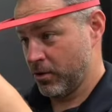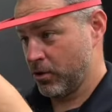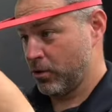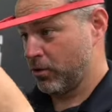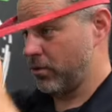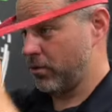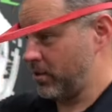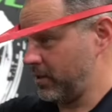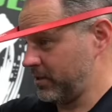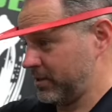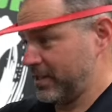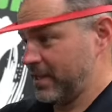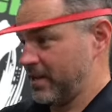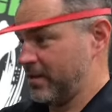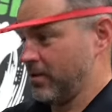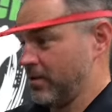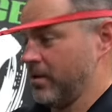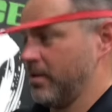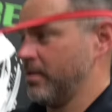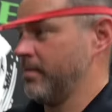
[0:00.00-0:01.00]
Cross that
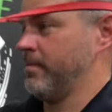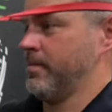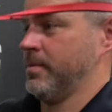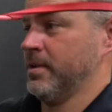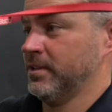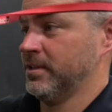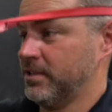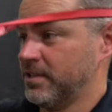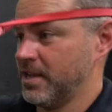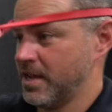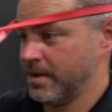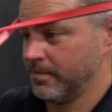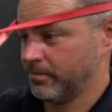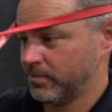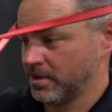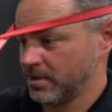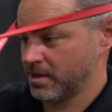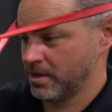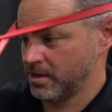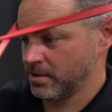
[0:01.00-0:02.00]
arm, same
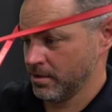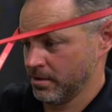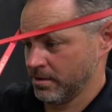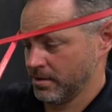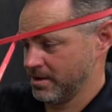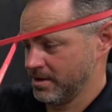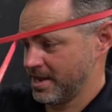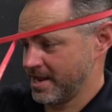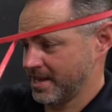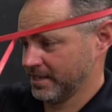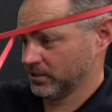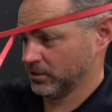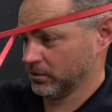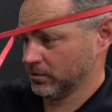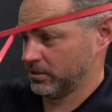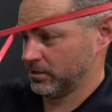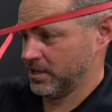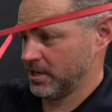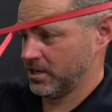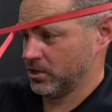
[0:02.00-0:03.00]
thing, nice
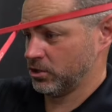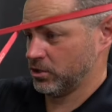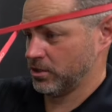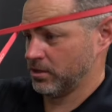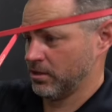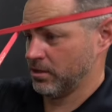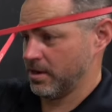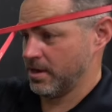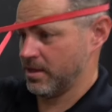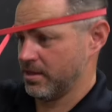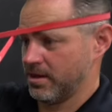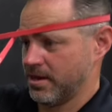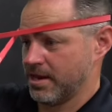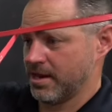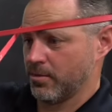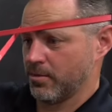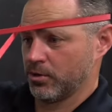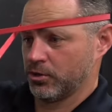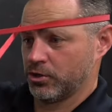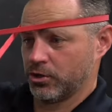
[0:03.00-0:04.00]
little tension, and then
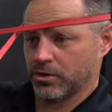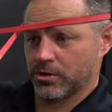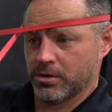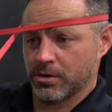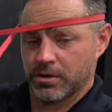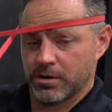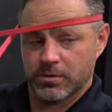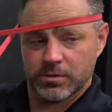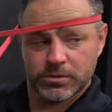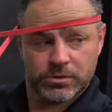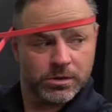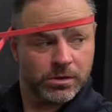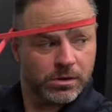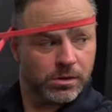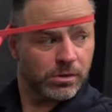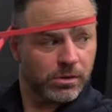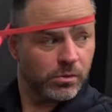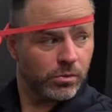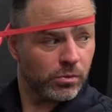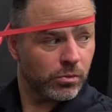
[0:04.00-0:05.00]
now what you're gonna do is
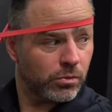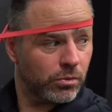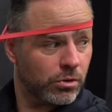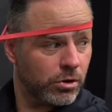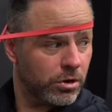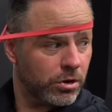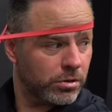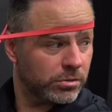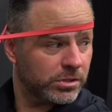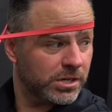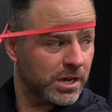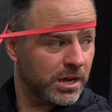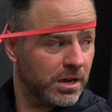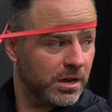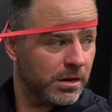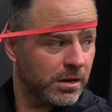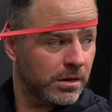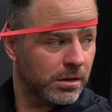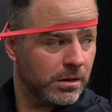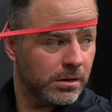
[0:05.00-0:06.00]

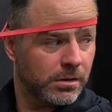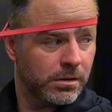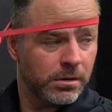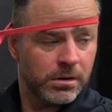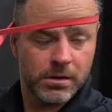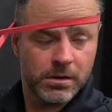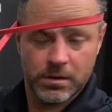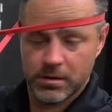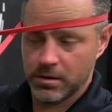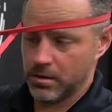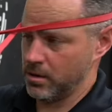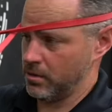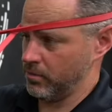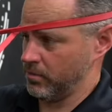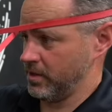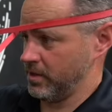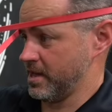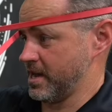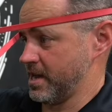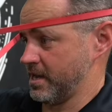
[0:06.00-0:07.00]
rotate and
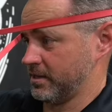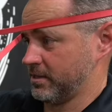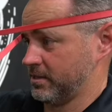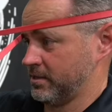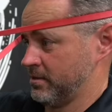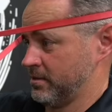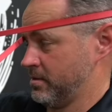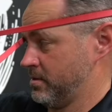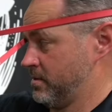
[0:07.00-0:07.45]
relax.